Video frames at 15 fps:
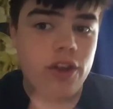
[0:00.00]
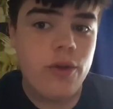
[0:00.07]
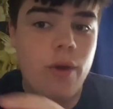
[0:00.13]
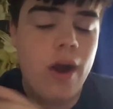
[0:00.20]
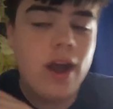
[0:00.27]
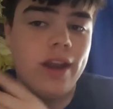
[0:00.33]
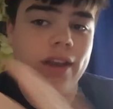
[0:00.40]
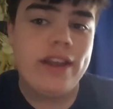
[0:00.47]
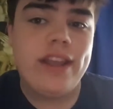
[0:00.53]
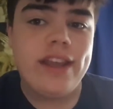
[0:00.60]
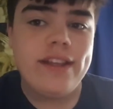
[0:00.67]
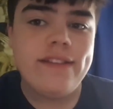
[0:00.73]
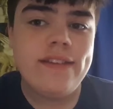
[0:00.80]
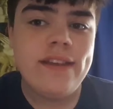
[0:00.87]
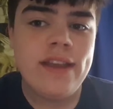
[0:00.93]
know I like
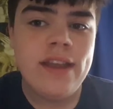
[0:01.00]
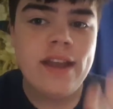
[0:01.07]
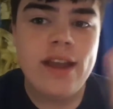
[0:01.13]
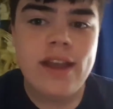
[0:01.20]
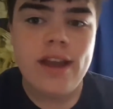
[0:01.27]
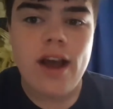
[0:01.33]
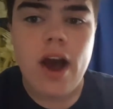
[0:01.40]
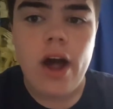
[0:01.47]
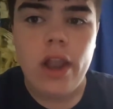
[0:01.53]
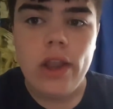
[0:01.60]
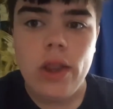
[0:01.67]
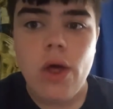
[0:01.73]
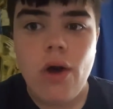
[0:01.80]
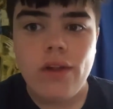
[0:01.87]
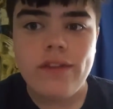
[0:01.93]
it a
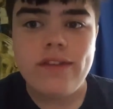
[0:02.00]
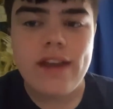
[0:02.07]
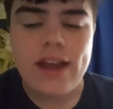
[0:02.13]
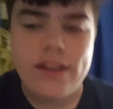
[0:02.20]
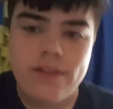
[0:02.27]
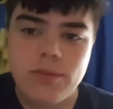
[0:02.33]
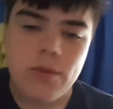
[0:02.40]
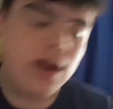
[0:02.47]
lot as